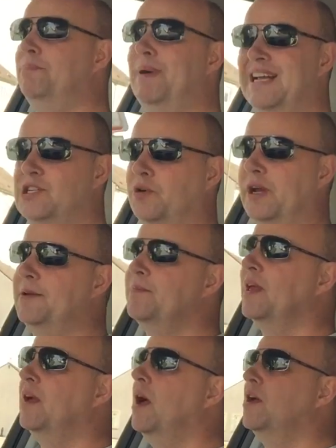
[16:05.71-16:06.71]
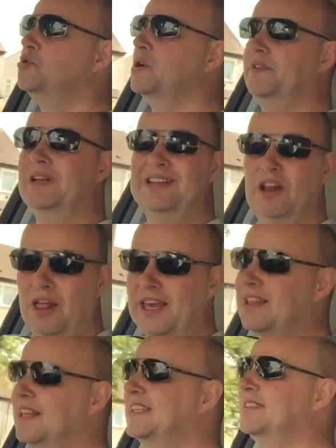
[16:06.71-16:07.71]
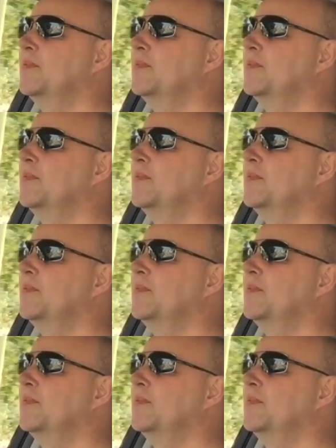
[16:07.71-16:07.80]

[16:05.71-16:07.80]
battery driven, like this,